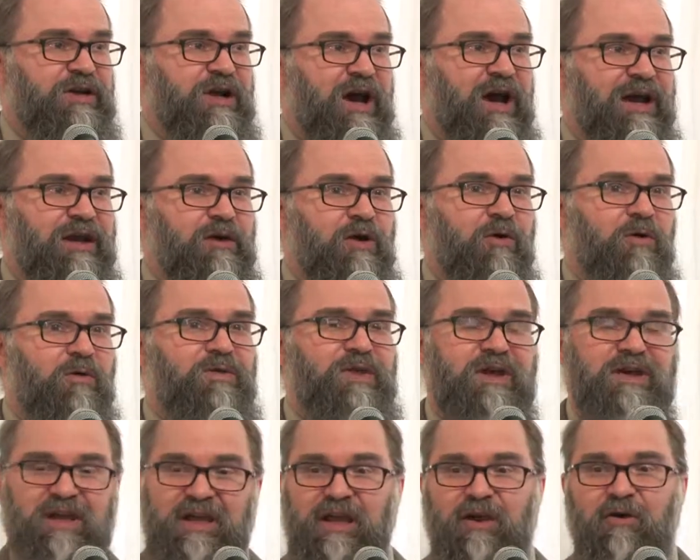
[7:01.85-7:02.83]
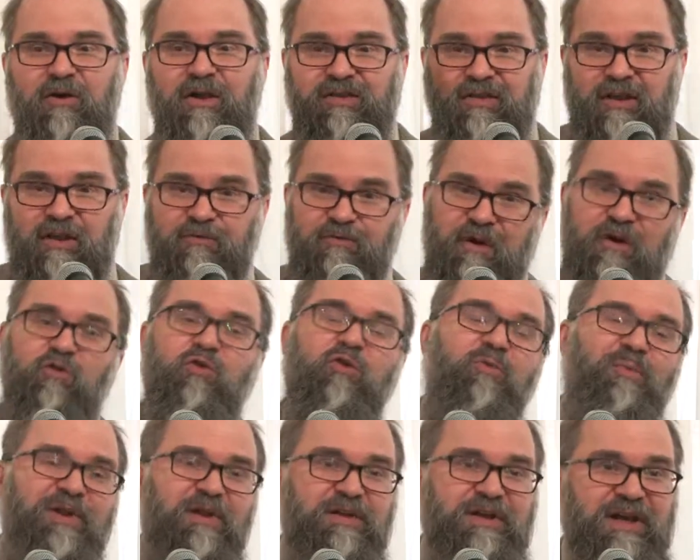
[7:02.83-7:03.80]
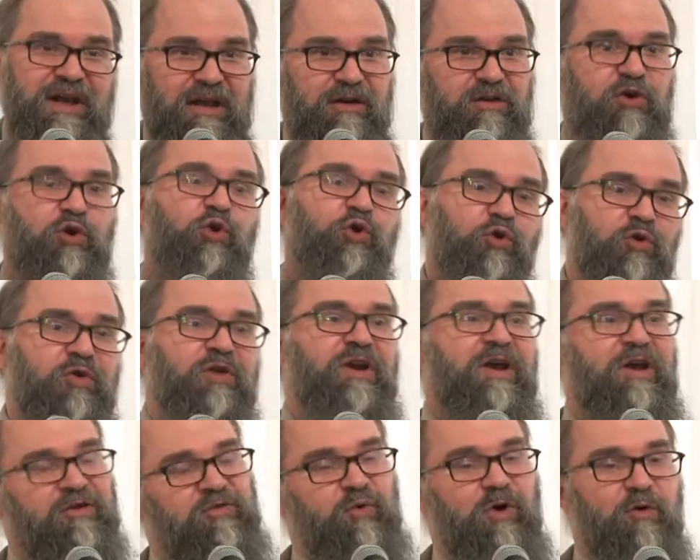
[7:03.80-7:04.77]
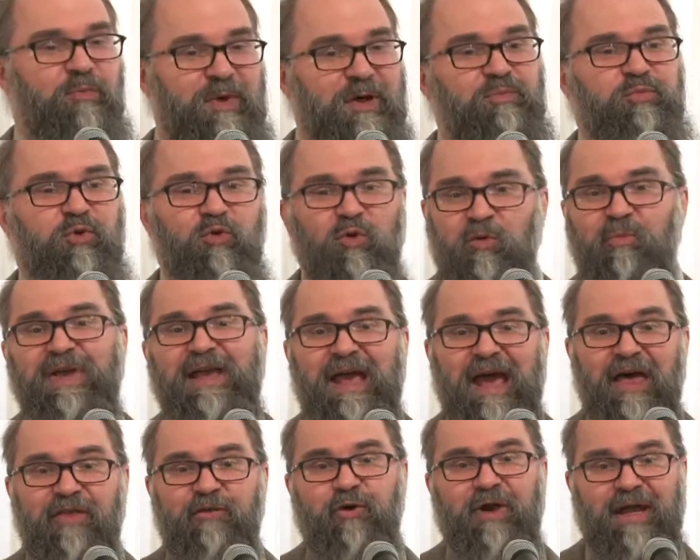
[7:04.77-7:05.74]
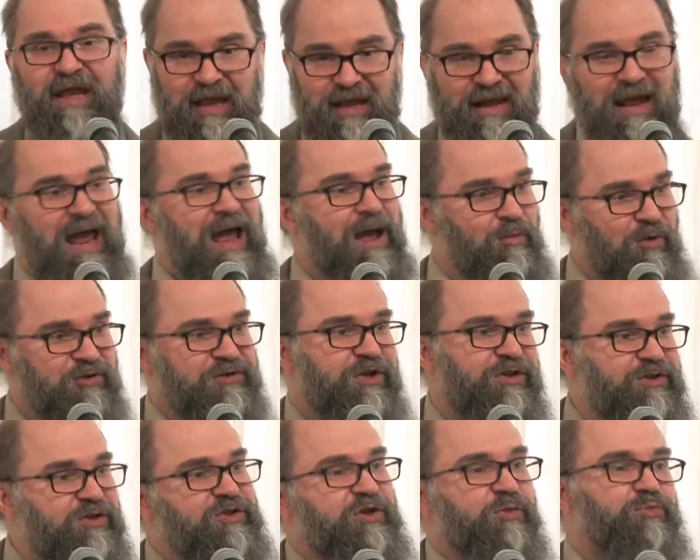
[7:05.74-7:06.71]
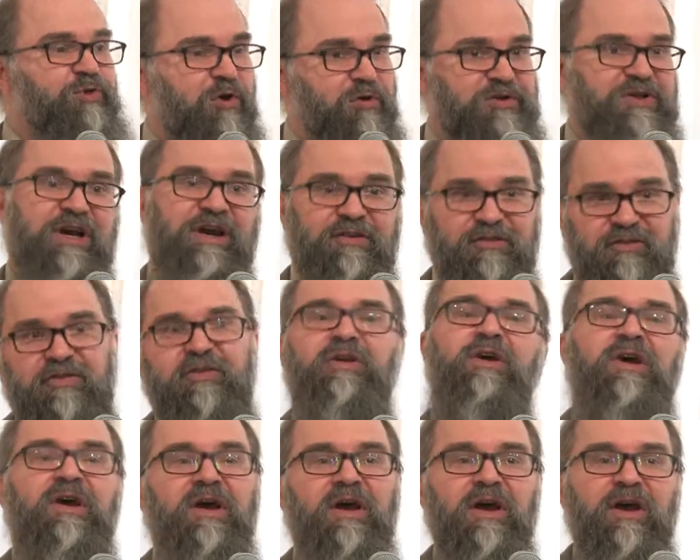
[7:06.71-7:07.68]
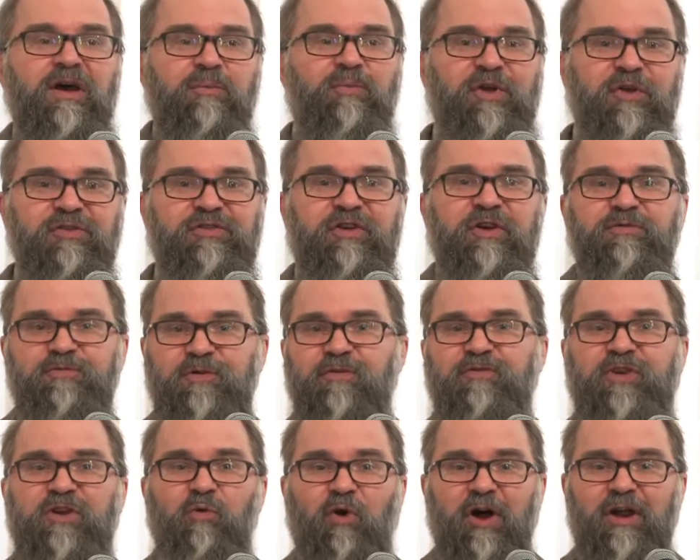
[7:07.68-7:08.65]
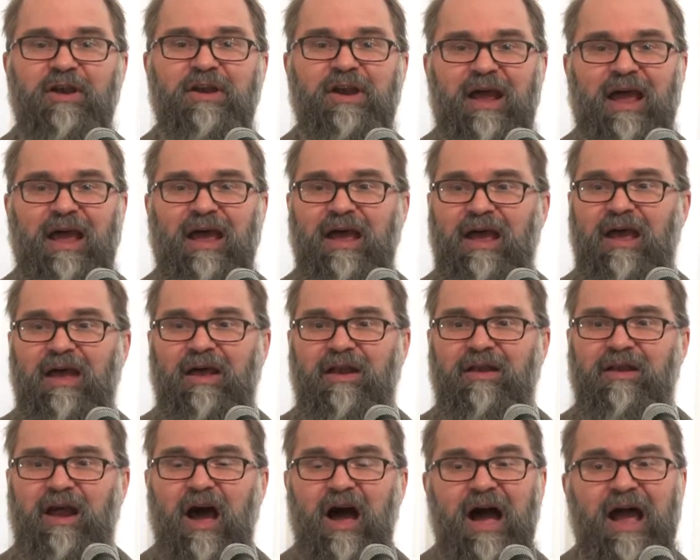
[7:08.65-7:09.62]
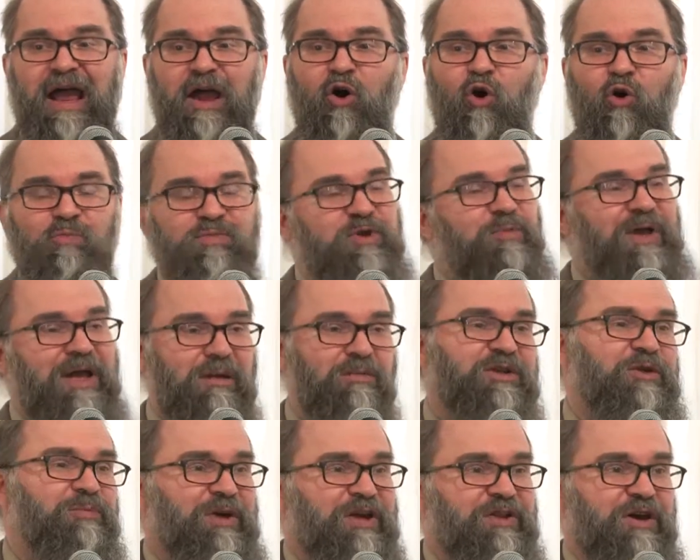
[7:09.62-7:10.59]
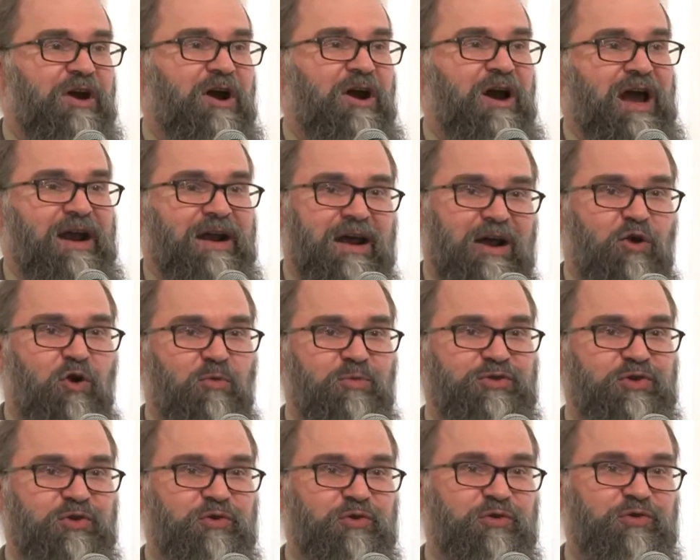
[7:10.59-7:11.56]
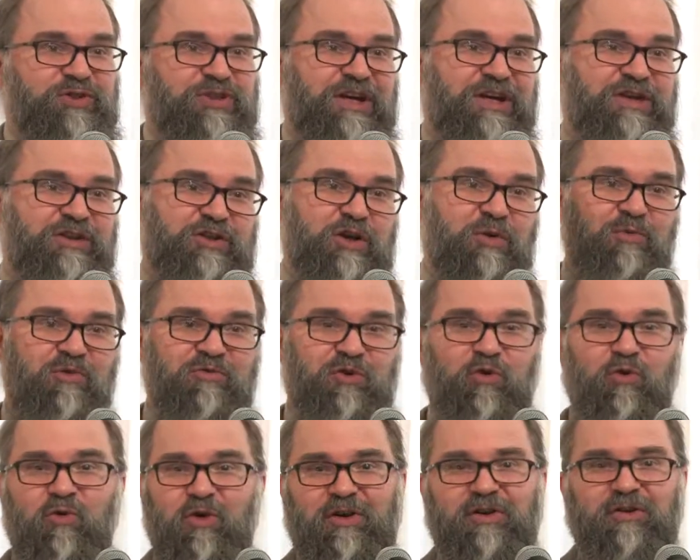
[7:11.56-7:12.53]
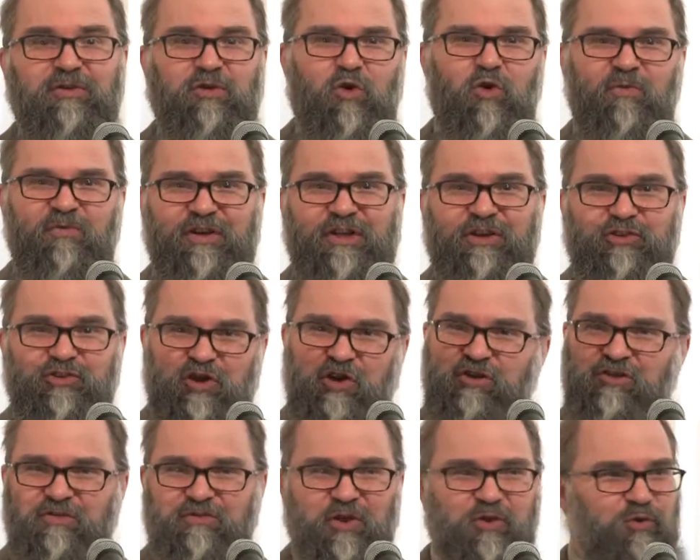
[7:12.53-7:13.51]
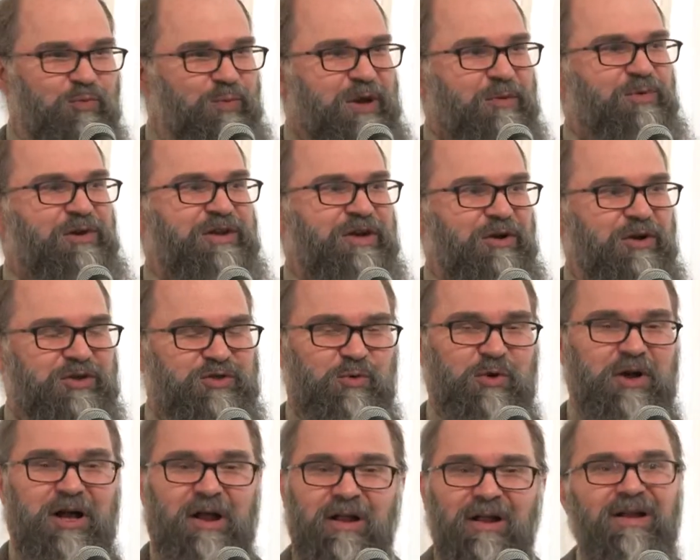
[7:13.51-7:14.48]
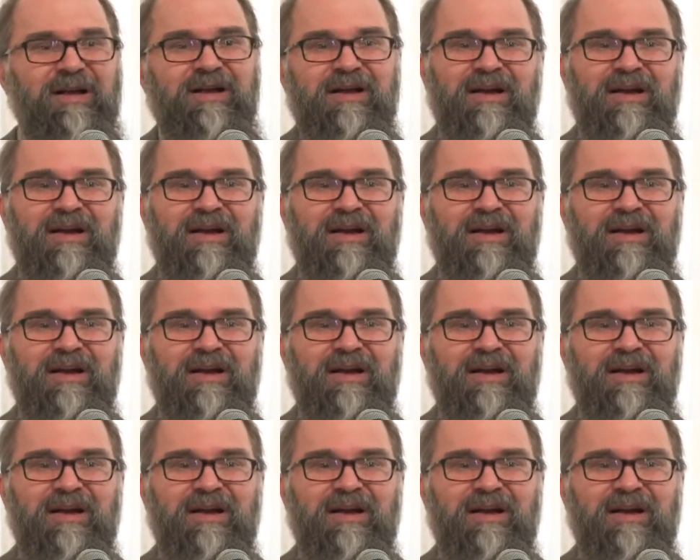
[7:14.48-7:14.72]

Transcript: I know that here at the Federal Building at noon is where people will be gathering in Hamilton to protest Bill C-51, and I hope to be able to be there, and I hope to see some of you, and hopefully tons of other people there as well.